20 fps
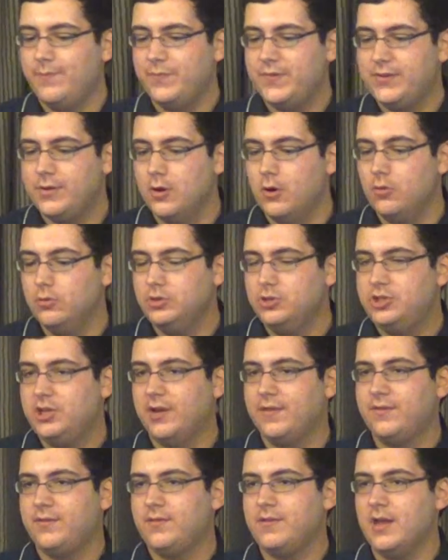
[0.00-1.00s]
So
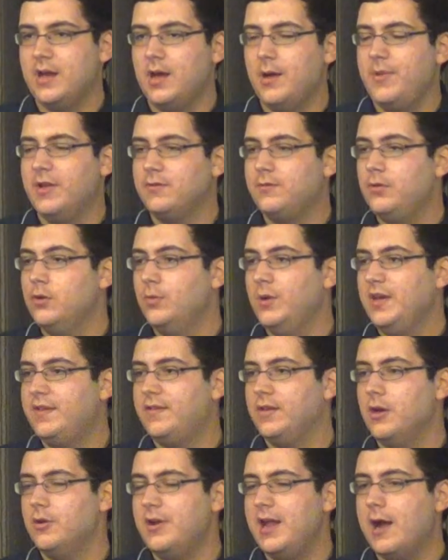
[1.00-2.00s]
just about 2
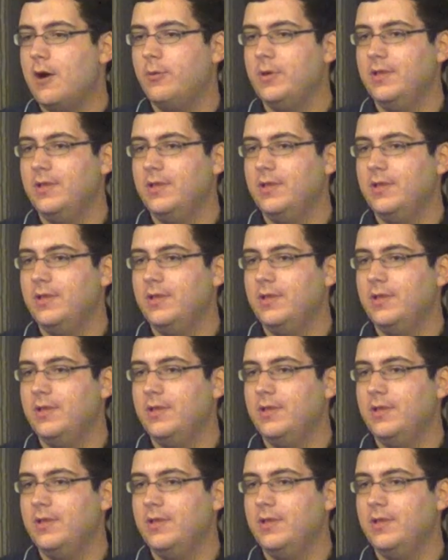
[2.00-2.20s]
weeks ago now,